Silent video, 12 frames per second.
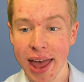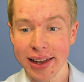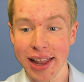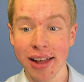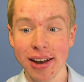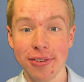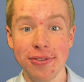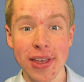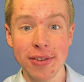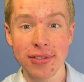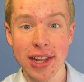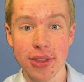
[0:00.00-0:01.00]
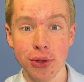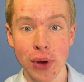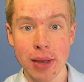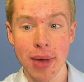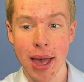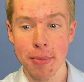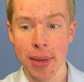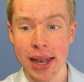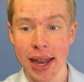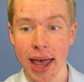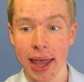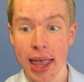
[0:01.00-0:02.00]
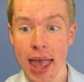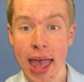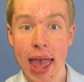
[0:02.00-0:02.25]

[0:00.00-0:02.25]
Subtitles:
down to 53 by midnight,